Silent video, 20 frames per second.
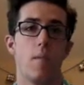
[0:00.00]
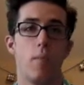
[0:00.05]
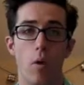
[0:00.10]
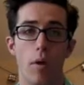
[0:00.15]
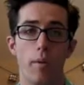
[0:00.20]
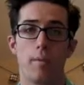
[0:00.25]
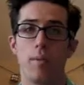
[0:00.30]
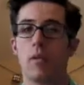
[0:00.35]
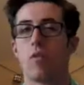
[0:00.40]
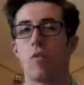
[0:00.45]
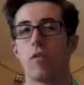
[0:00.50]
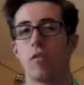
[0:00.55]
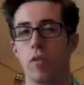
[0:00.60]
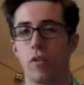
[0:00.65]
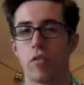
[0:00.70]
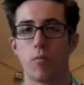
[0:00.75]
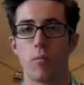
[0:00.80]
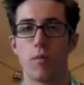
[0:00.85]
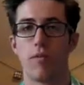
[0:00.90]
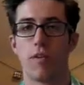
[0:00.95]
Appointments
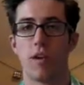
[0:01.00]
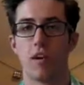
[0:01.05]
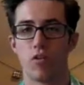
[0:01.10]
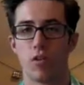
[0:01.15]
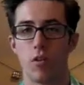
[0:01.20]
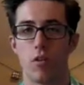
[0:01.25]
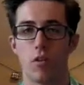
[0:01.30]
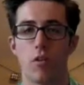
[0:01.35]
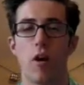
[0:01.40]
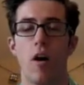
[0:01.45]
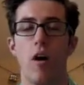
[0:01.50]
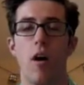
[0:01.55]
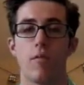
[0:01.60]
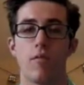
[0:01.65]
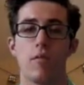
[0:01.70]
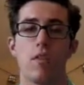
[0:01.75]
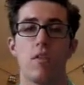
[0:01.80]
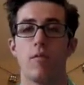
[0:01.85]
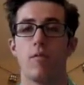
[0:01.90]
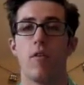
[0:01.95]
with such professionals
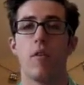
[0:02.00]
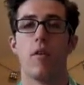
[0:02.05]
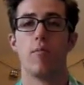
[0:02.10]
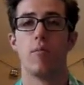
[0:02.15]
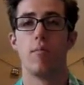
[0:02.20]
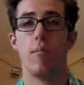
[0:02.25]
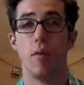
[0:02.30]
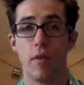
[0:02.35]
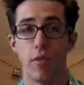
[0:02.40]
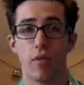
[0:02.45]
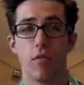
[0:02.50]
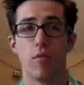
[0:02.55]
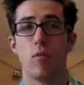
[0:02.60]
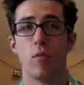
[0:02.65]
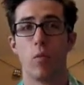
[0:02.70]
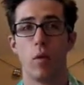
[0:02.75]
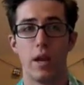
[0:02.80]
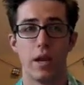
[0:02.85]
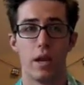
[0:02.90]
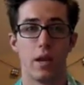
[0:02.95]
often involve months
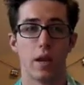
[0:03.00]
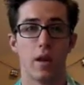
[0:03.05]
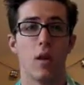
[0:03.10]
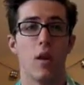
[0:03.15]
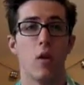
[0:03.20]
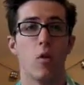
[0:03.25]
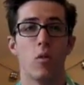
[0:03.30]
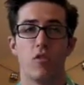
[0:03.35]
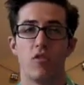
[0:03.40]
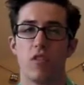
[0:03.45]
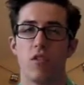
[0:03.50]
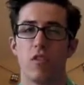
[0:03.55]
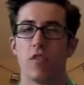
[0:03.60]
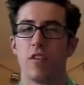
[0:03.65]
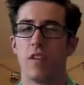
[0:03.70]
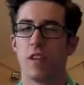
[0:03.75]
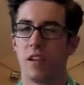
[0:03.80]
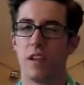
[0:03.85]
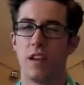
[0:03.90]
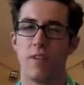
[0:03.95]
of waiting, which
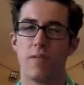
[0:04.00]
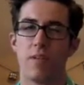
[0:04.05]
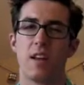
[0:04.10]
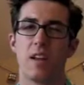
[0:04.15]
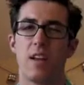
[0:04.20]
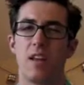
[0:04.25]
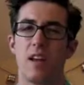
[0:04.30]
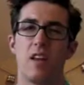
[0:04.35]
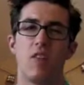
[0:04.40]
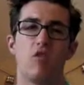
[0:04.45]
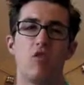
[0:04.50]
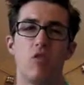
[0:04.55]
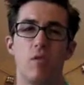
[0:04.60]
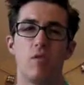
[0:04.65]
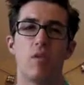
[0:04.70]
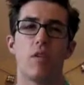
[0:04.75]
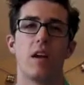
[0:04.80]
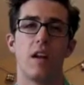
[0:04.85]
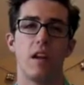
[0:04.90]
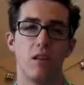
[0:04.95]
is a significant
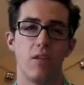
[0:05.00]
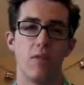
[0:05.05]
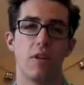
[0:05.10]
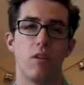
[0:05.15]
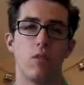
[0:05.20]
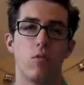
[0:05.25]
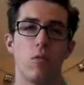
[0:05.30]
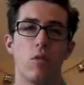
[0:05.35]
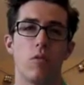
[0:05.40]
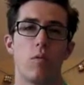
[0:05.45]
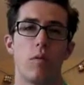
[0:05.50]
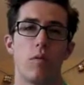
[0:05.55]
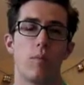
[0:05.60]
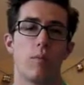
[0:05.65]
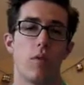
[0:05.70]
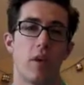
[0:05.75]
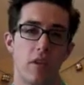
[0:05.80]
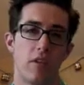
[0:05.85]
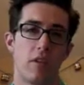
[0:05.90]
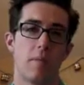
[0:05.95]
issue for individuals
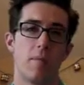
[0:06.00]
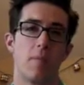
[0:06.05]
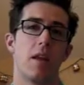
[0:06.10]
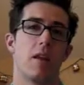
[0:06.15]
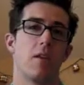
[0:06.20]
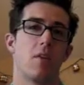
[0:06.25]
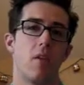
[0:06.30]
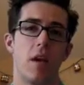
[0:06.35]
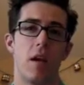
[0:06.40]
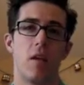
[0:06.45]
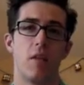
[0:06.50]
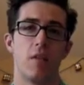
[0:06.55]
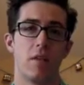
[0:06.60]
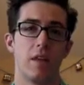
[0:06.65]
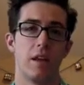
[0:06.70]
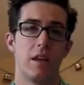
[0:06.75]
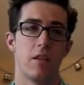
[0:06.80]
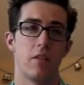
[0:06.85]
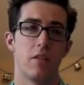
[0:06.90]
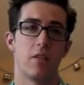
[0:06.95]
with pressing mental
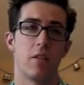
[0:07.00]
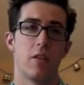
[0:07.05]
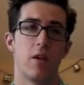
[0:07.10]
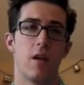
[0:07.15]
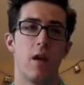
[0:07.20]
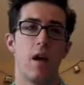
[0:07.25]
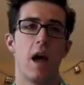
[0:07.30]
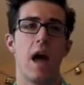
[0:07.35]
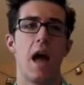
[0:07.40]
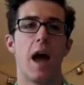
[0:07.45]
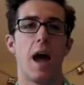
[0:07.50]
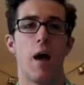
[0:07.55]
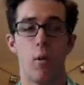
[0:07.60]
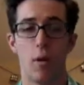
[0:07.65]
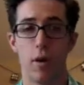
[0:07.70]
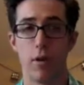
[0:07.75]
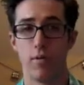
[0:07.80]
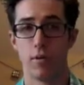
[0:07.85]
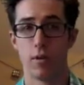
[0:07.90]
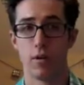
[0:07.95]
health needs.
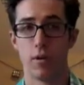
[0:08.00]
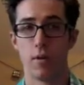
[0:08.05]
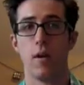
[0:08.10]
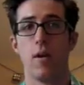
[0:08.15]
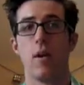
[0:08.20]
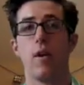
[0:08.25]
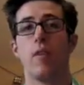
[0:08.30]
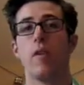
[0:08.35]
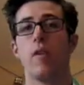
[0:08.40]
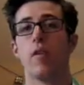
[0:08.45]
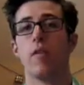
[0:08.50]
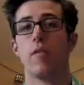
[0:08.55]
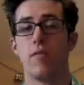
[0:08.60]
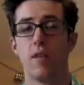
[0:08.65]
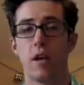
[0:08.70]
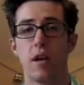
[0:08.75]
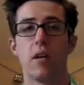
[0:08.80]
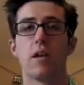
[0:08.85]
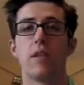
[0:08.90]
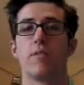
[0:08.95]
However, there
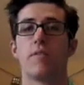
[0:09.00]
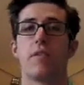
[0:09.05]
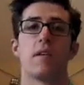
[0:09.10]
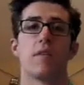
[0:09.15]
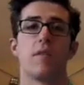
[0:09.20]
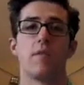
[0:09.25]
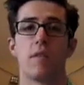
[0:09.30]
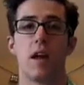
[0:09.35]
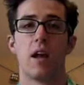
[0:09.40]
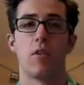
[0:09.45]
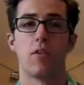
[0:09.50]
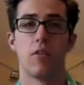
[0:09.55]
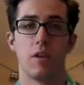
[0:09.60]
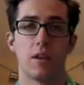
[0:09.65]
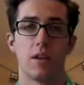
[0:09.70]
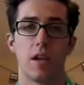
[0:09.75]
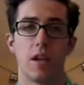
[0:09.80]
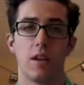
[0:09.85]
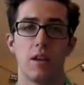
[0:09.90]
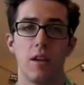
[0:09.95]
are very effective
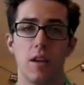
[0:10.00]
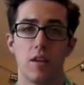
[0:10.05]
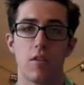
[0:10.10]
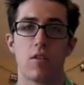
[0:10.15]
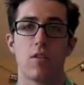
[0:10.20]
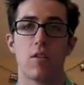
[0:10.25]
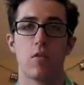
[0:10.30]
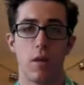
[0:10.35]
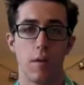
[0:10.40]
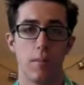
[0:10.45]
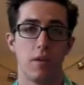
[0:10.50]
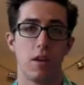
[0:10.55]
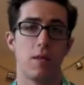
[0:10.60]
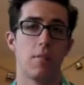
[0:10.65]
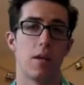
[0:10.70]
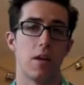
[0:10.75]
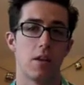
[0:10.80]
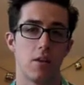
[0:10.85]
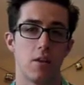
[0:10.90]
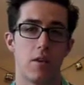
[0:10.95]
counseling techniques to
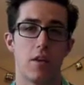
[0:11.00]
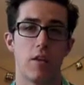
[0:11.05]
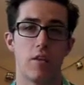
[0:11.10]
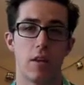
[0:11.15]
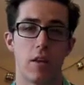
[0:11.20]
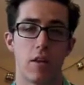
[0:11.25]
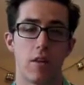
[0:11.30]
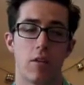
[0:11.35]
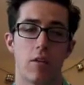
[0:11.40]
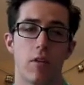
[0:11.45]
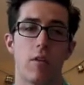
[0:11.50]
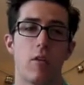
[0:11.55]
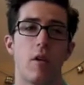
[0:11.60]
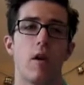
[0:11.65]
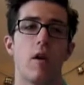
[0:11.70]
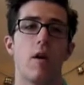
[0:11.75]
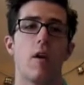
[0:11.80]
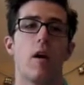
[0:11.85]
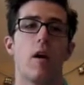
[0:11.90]
remedy mental illness.